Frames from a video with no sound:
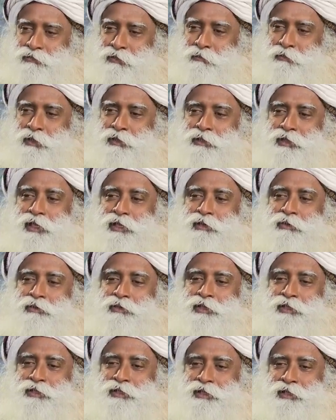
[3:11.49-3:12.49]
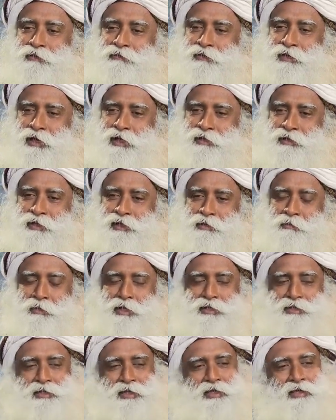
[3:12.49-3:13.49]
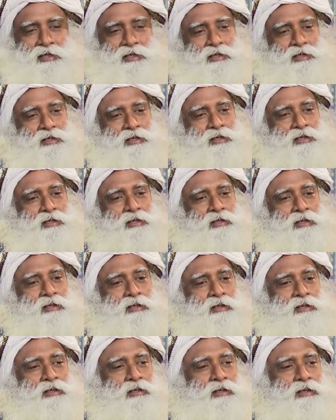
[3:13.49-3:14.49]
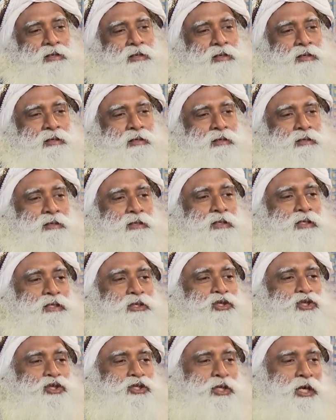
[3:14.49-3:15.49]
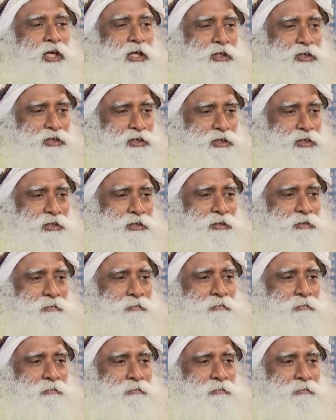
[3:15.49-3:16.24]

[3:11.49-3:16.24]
From the Trayodashi of Kartika Masa, things change.